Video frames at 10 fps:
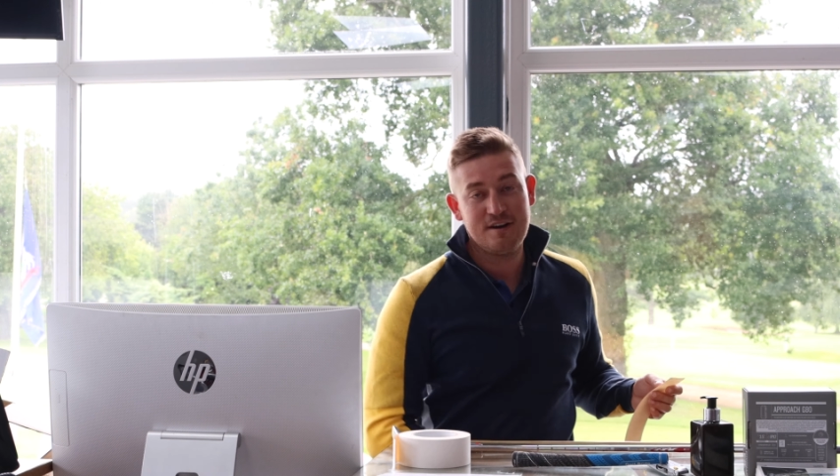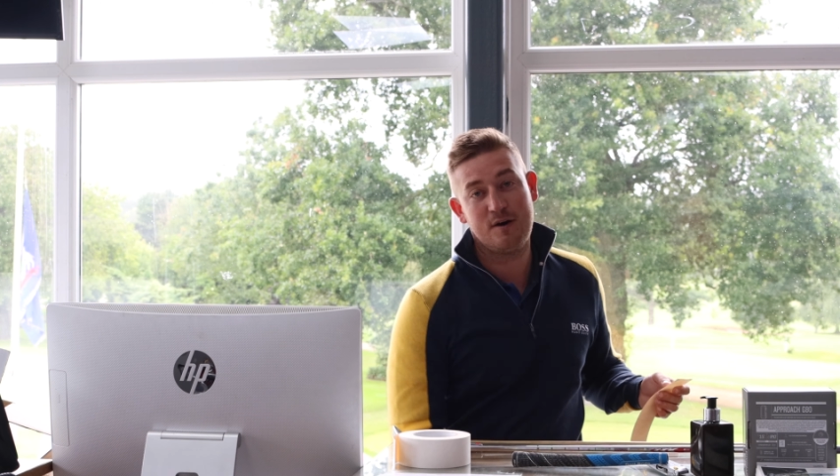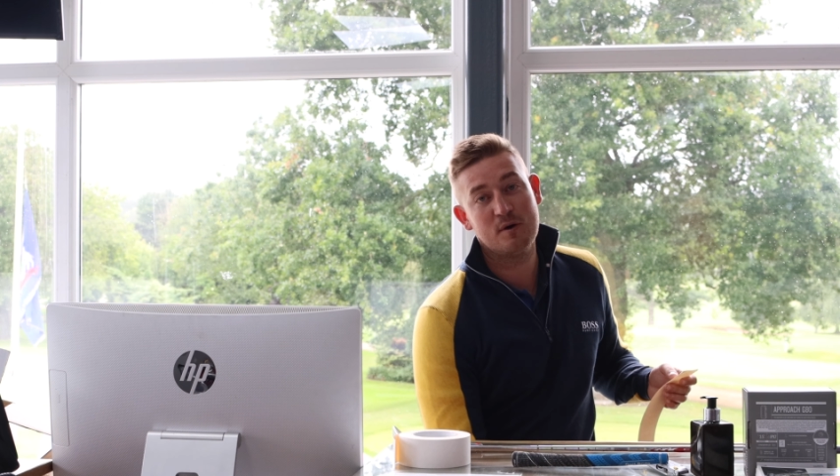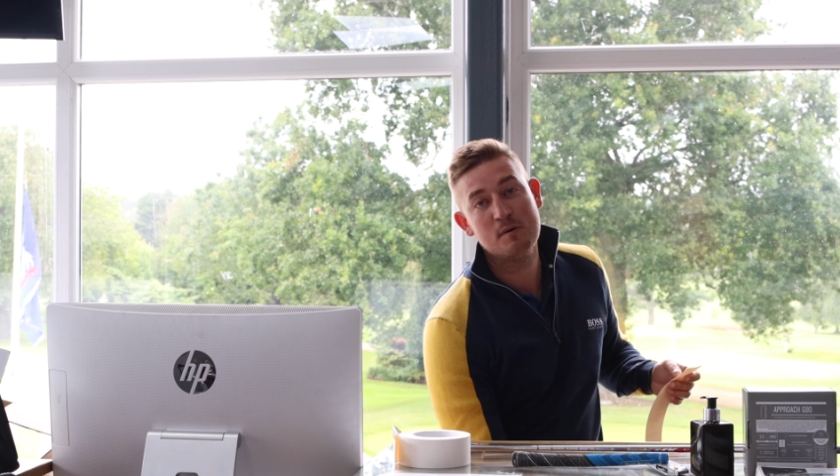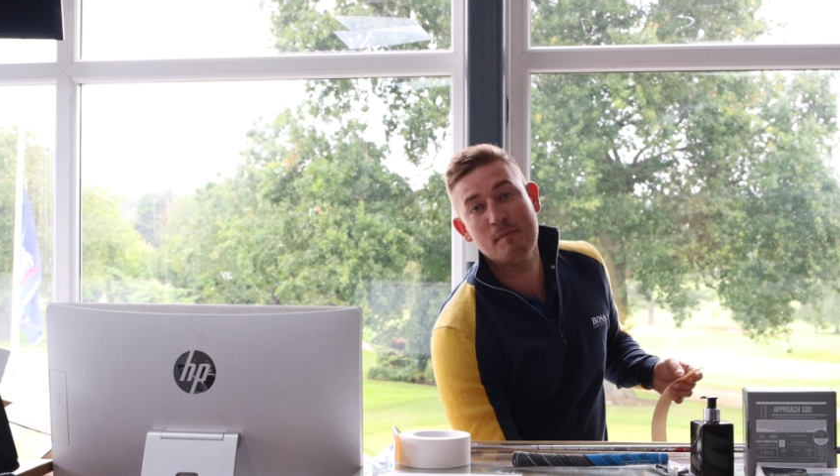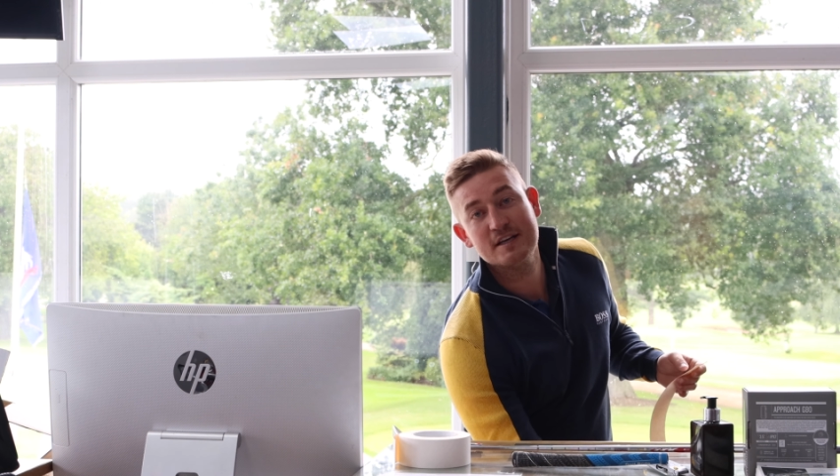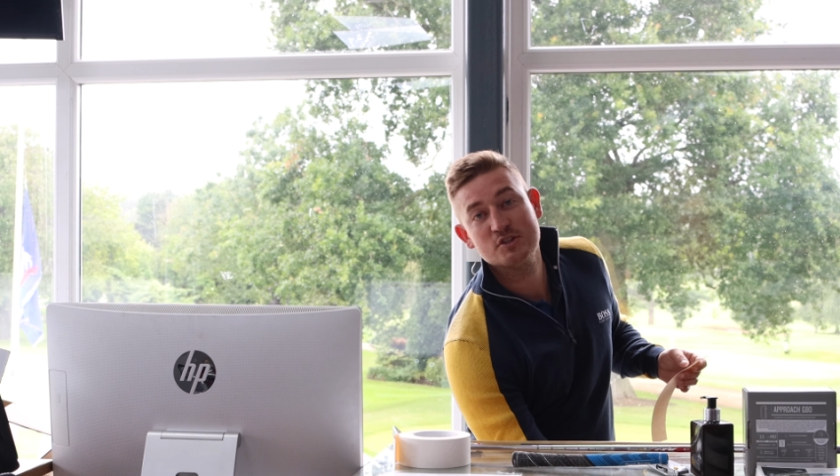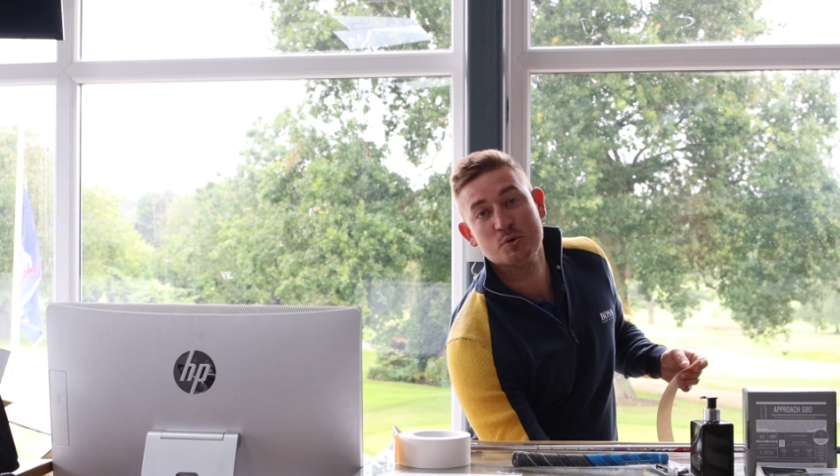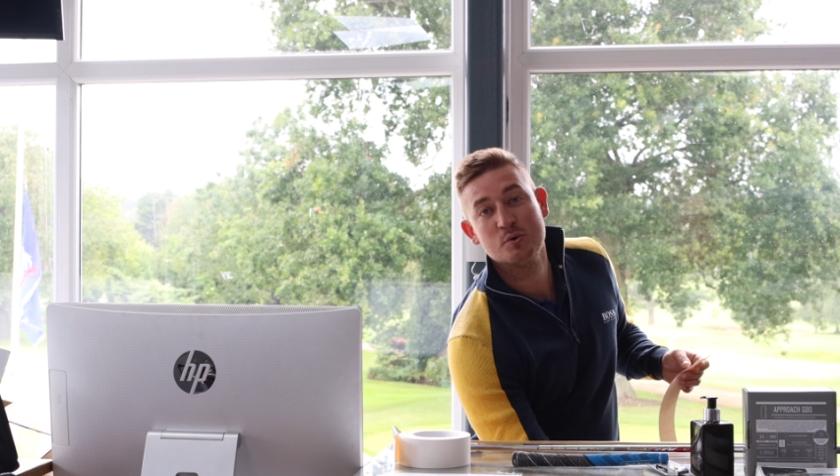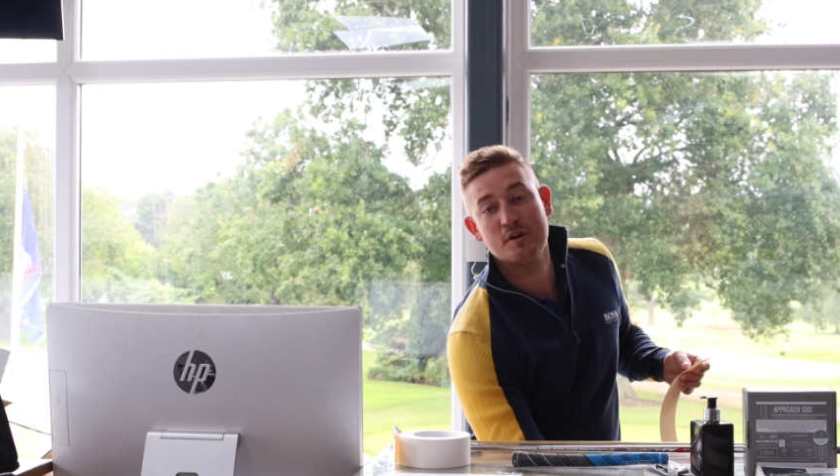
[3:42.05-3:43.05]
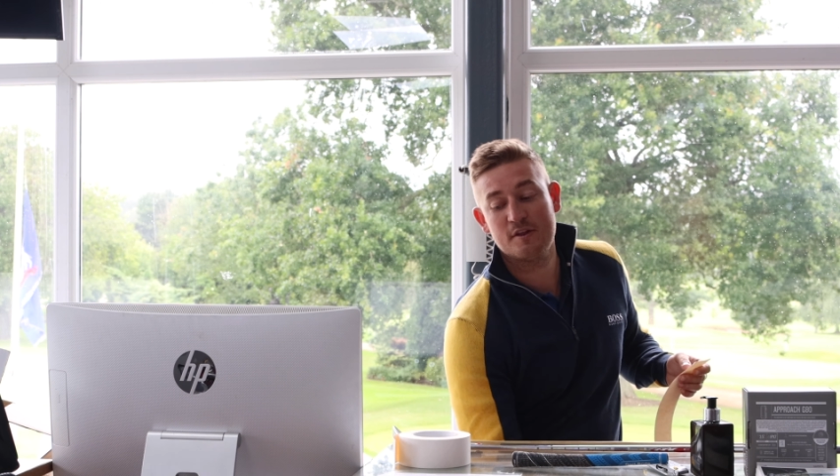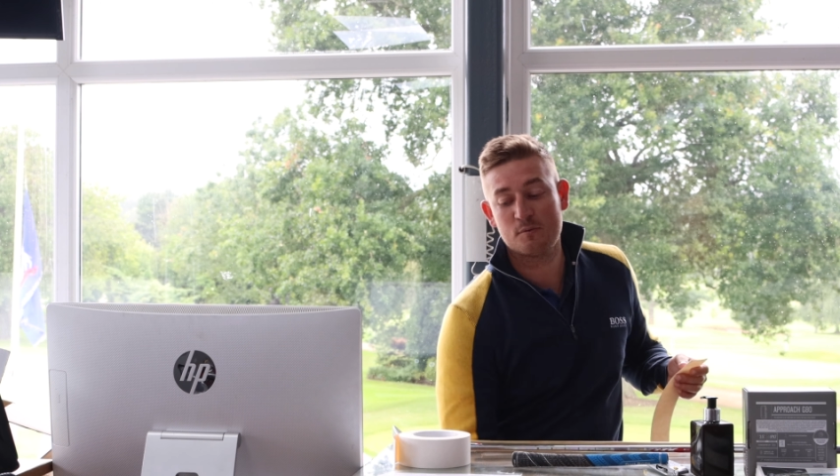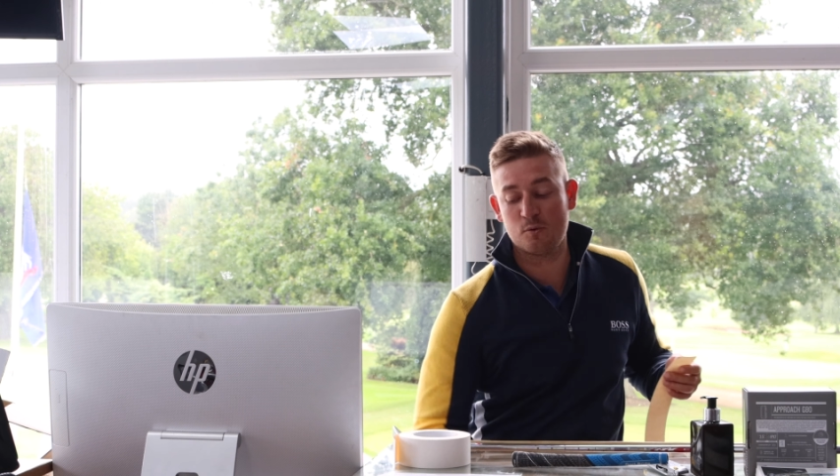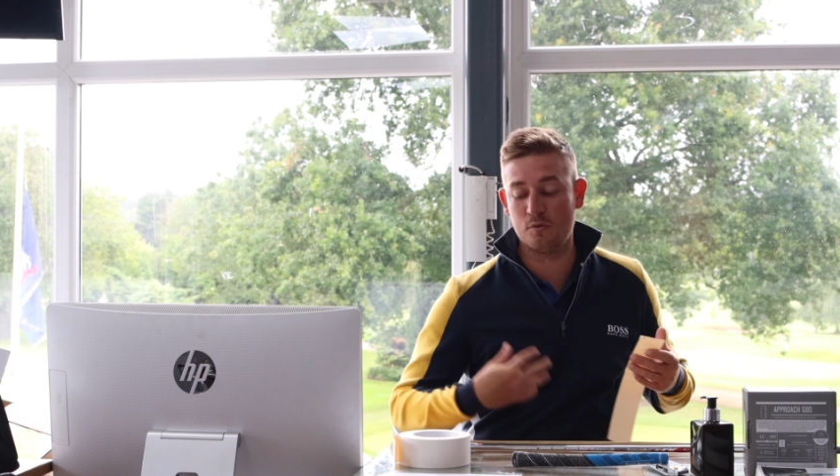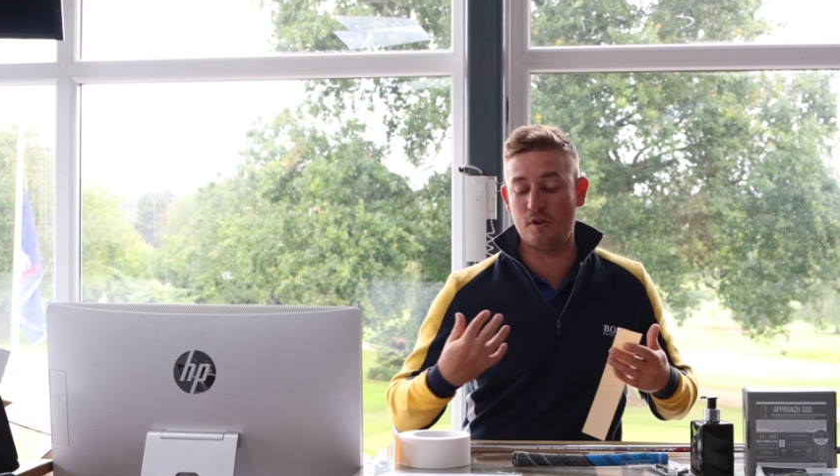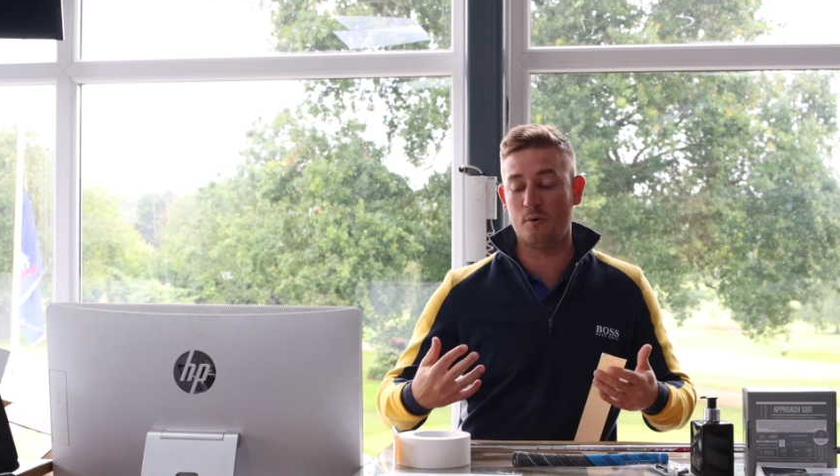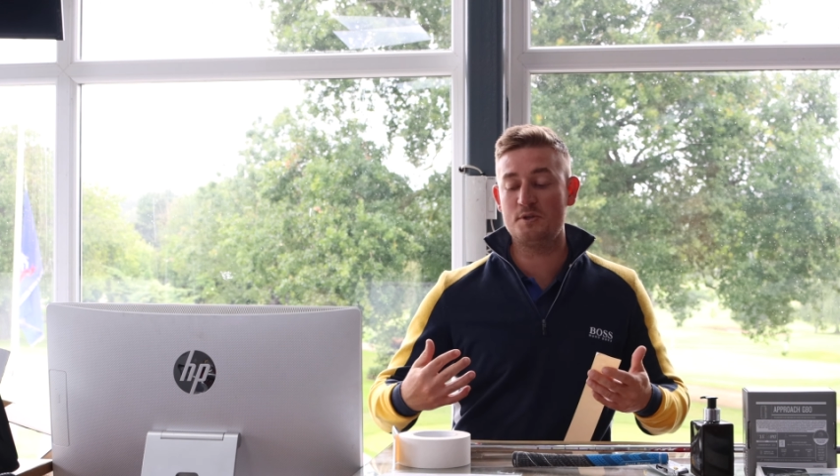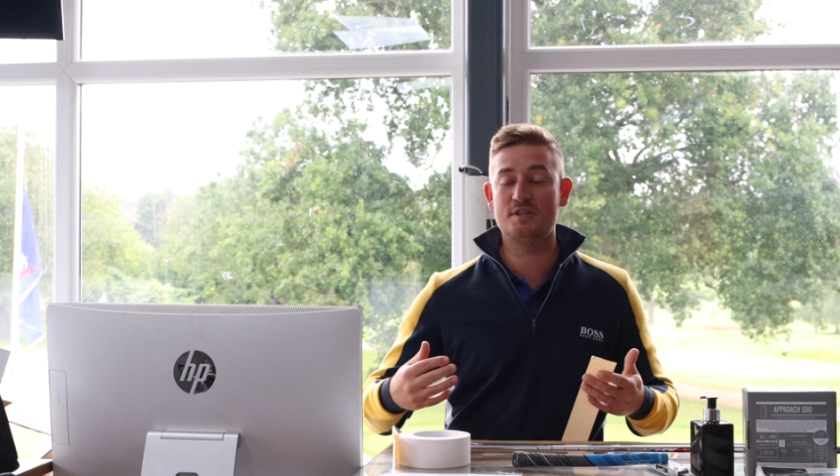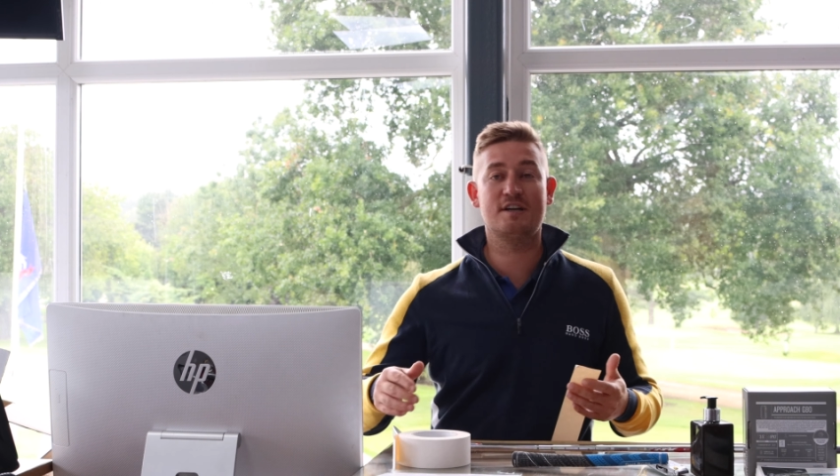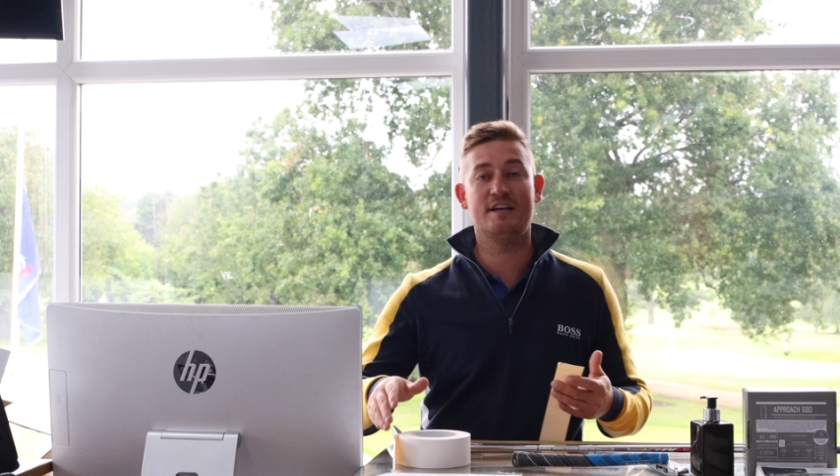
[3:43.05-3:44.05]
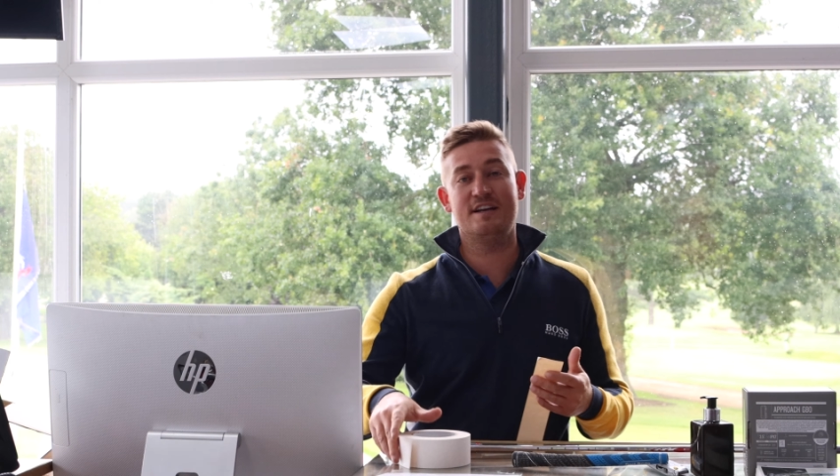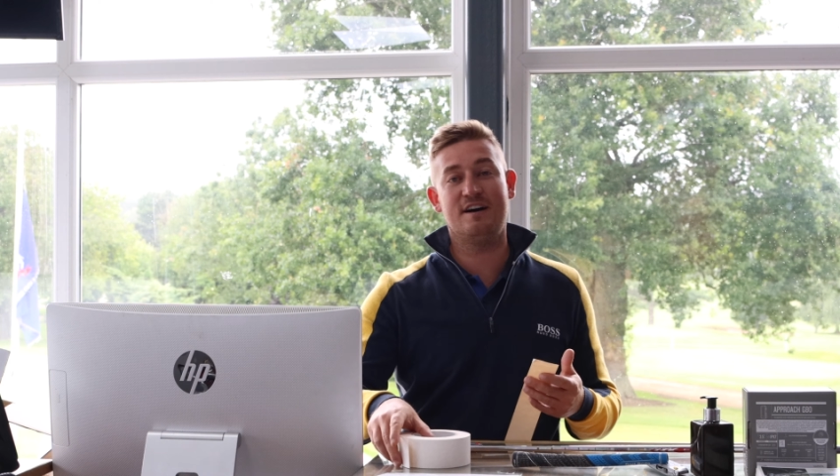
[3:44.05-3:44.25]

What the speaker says: I want to make sure that they're all nice and clean.